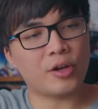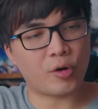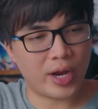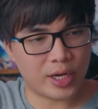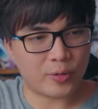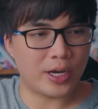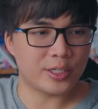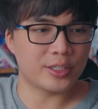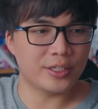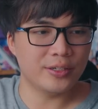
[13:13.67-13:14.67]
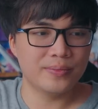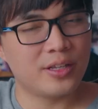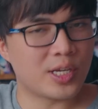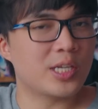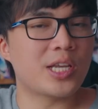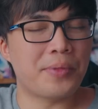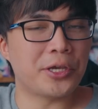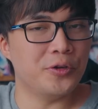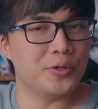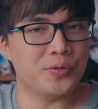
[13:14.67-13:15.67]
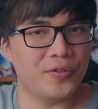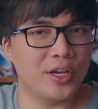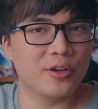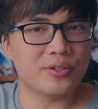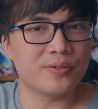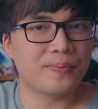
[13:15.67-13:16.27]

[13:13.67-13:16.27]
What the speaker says: Great question. It's because I make YouTube videos.